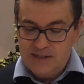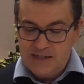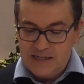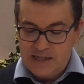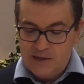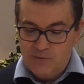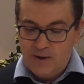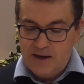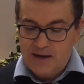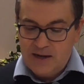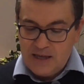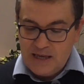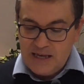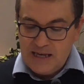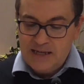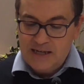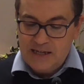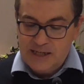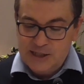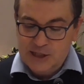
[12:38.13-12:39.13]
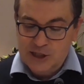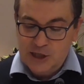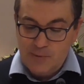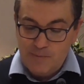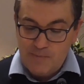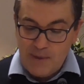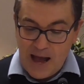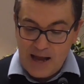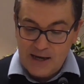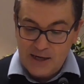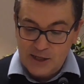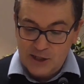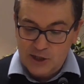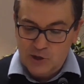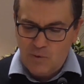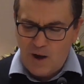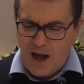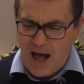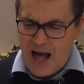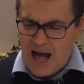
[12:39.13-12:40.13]
did when he and his
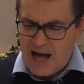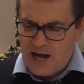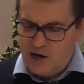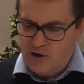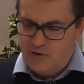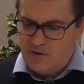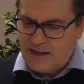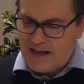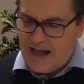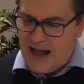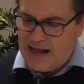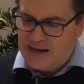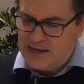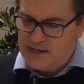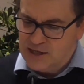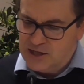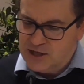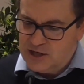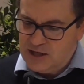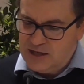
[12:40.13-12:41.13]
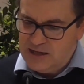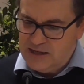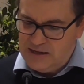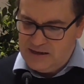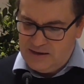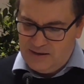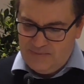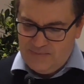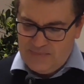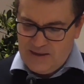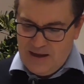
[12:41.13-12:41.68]
companions were hungry and in need?